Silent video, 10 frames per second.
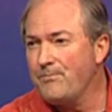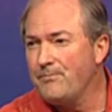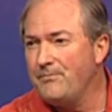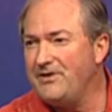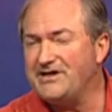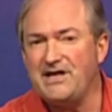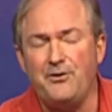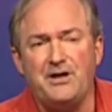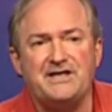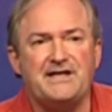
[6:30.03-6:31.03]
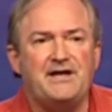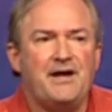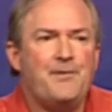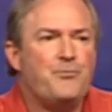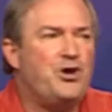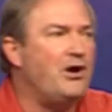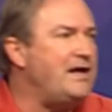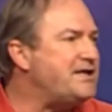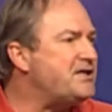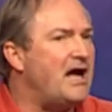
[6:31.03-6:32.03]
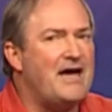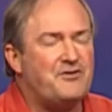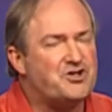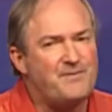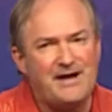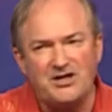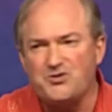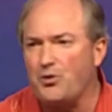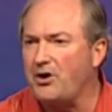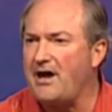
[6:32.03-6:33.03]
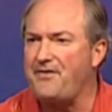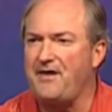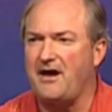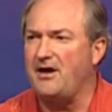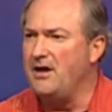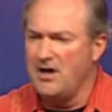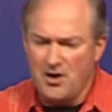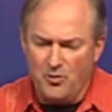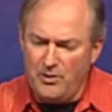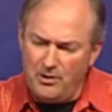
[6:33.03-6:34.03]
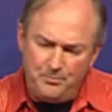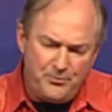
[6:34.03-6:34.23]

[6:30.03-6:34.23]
There's areas that, you know, Lisa and I have a tremendous work ethic and we'll,